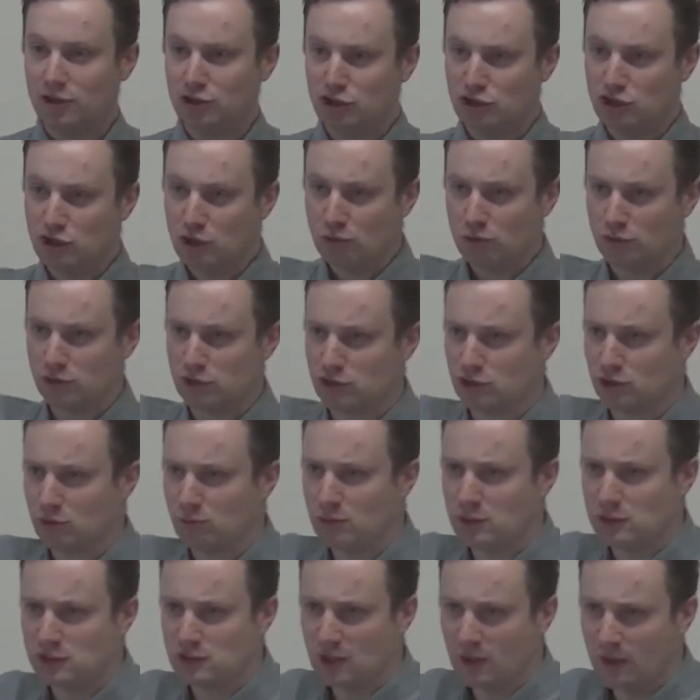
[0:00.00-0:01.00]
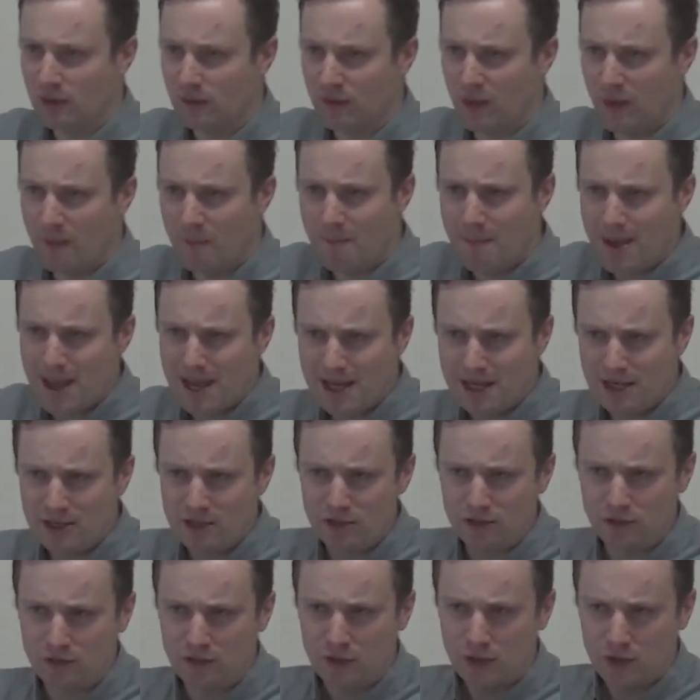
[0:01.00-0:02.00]
Zeus, who is the, the
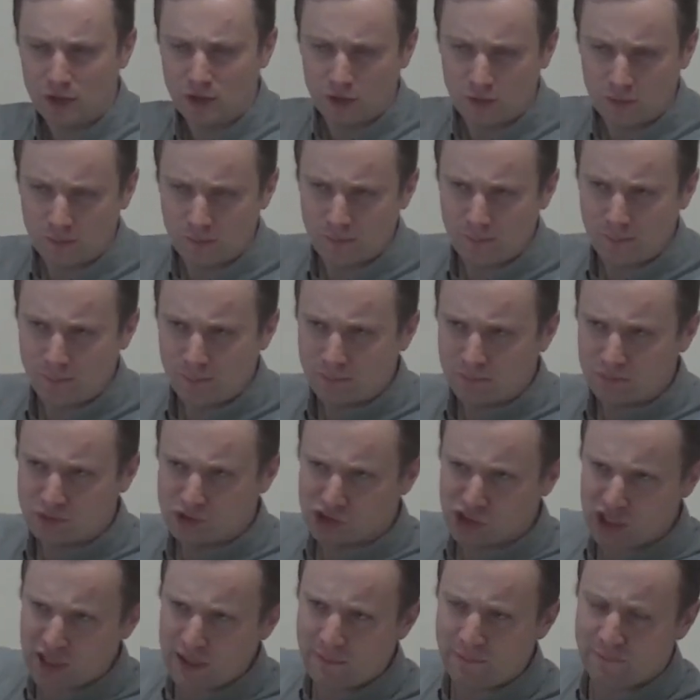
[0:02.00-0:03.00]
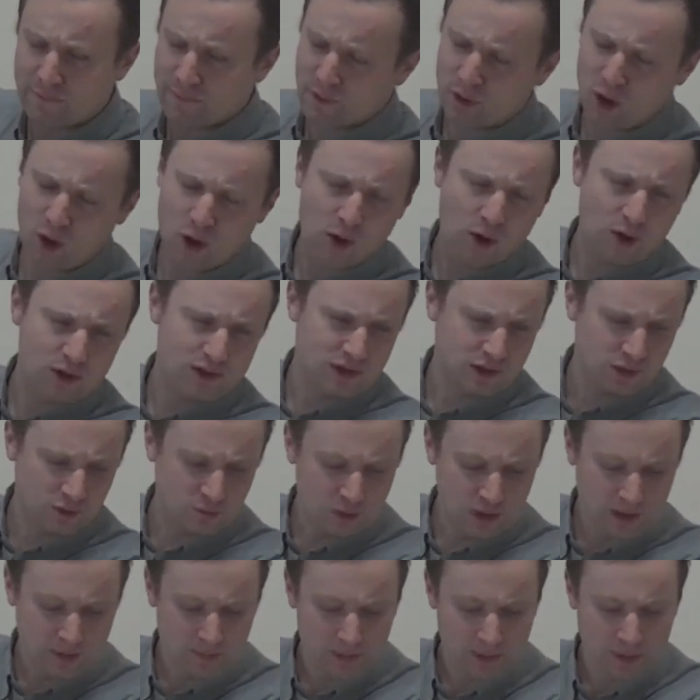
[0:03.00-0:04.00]
main chief god
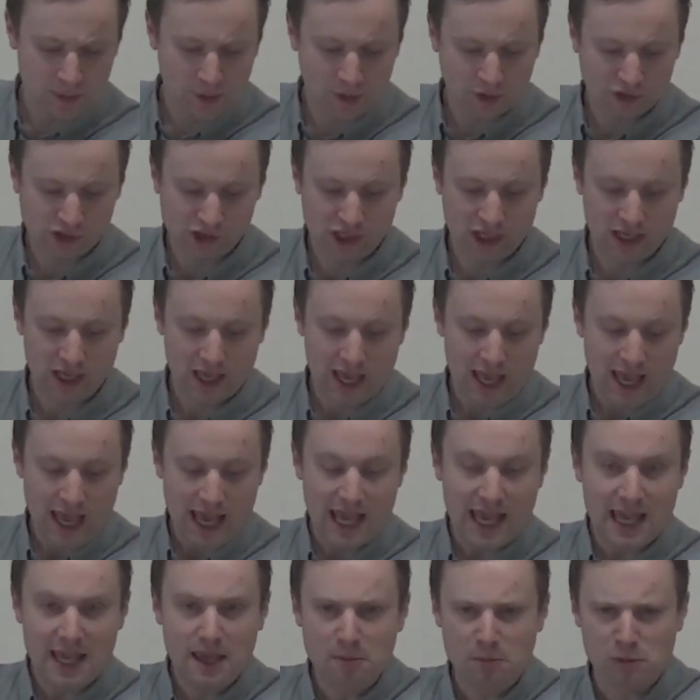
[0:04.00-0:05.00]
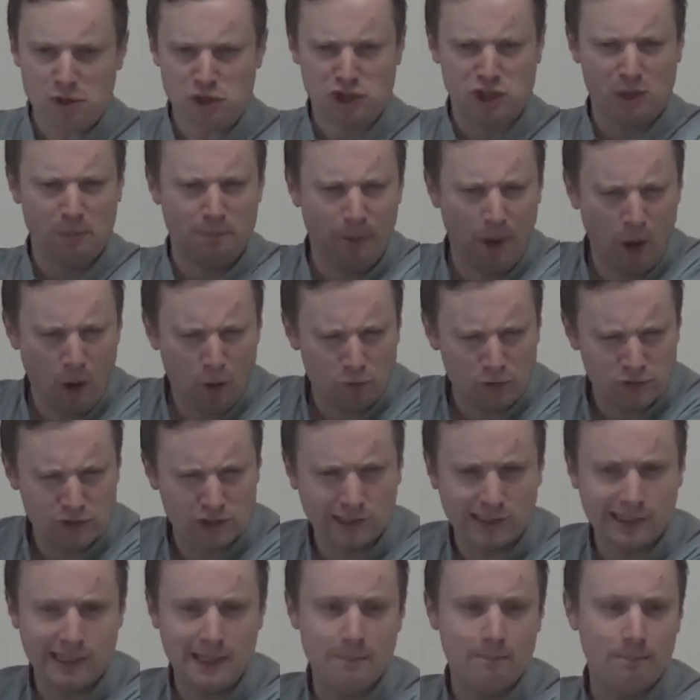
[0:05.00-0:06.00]
in Greek mythology, he was
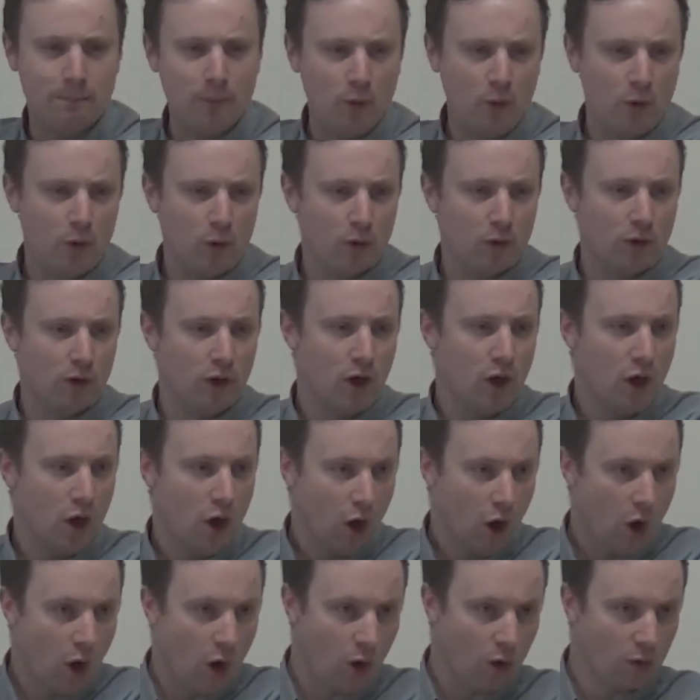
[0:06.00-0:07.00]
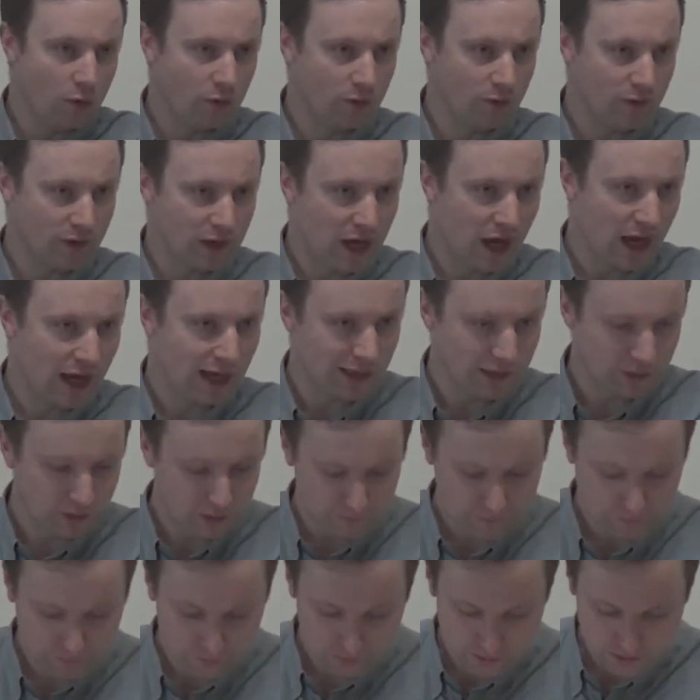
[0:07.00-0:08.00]
supposedly born on the
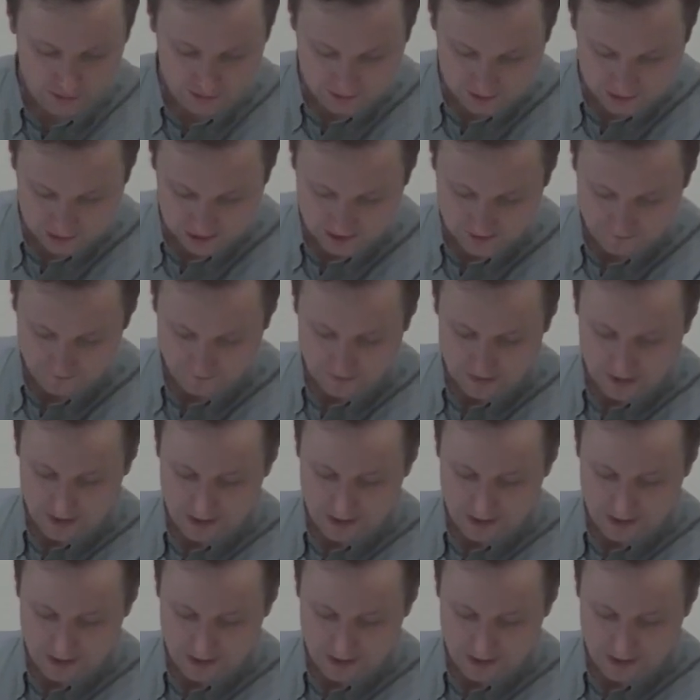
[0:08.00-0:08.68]
island of Crete.